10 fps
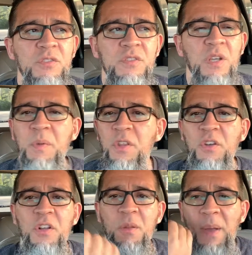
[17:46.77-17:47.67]
Tell me the
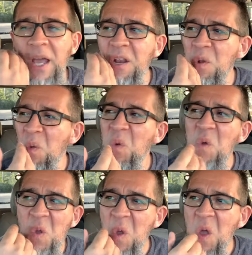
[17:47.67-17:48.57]
good or the bad.
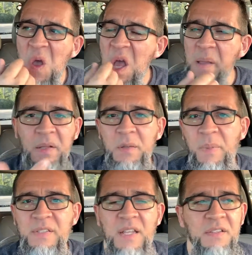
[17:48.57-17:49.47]
I'm not the
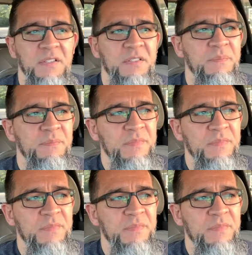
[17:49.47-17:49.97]
best at this.